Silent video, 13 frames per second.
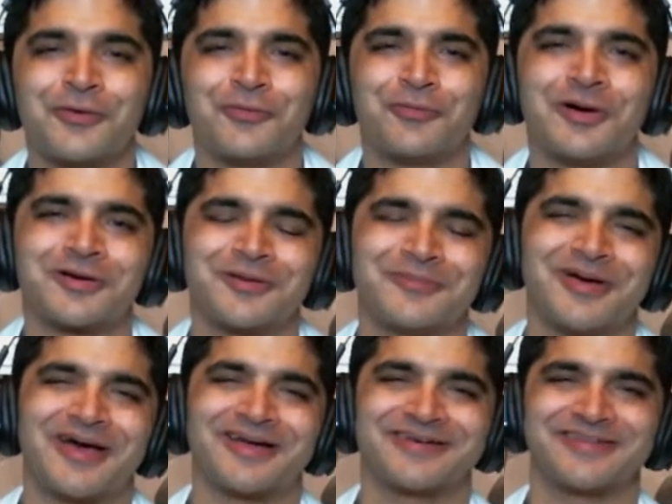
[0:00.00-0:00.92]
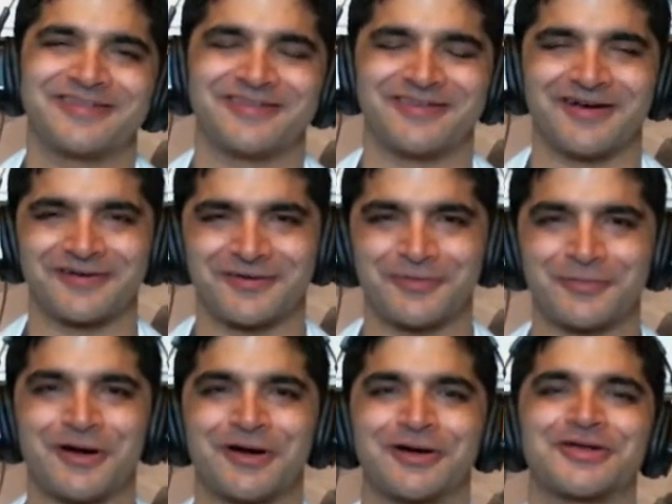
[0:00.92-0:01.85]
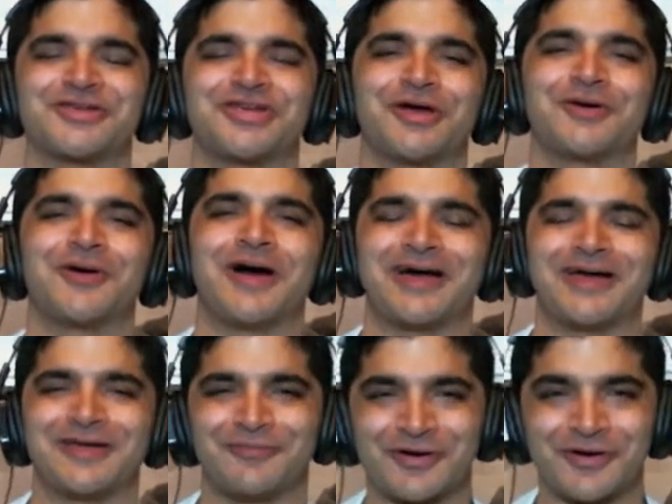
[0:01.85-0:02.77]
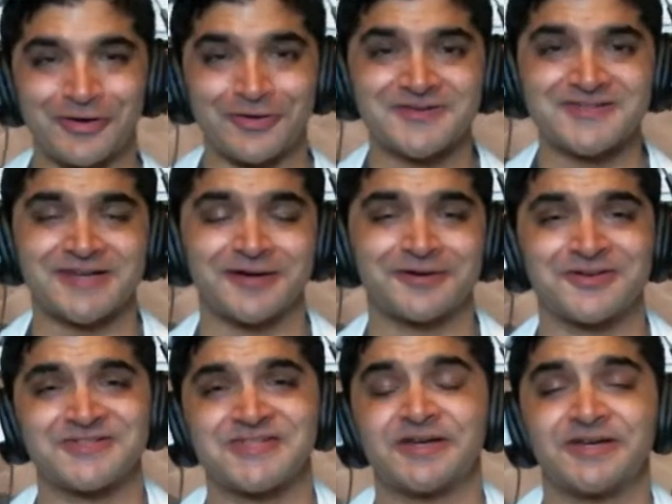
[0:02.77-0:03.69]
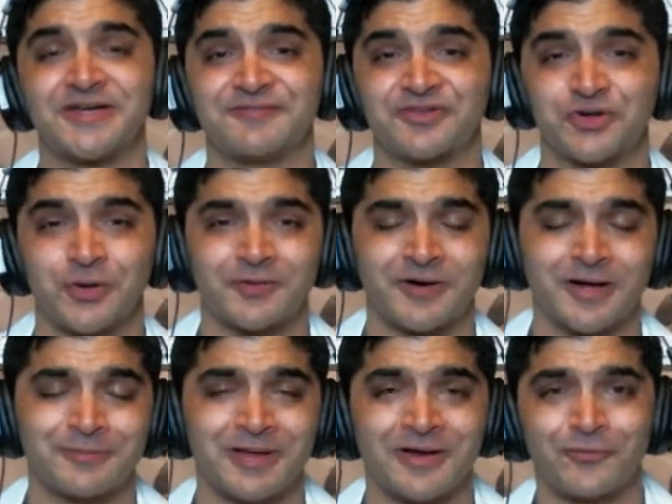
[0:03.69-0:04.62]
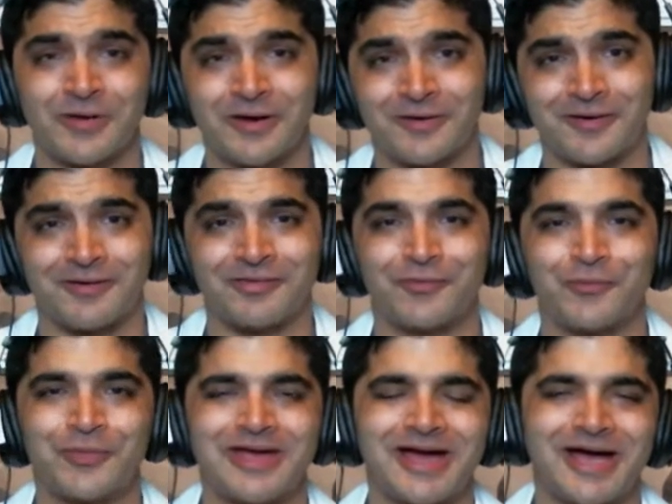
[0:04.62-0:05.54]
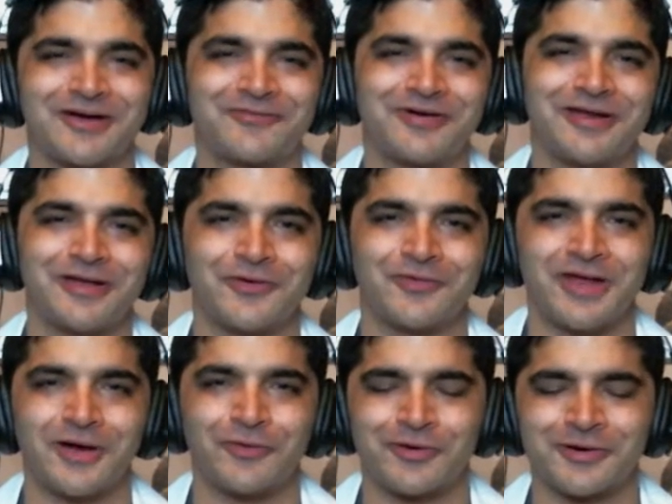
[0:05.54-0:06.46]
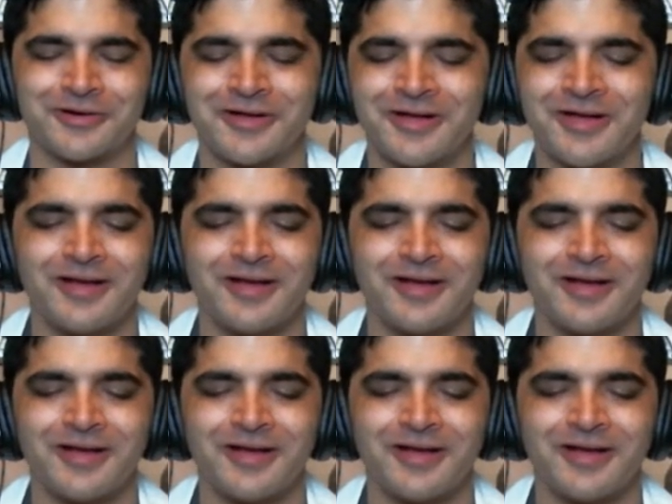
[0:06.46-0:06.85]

Welcome back to the Dr. America Show. I am your host, Dr. Sanjeev Sriram, and we are on the We Act Radio Network.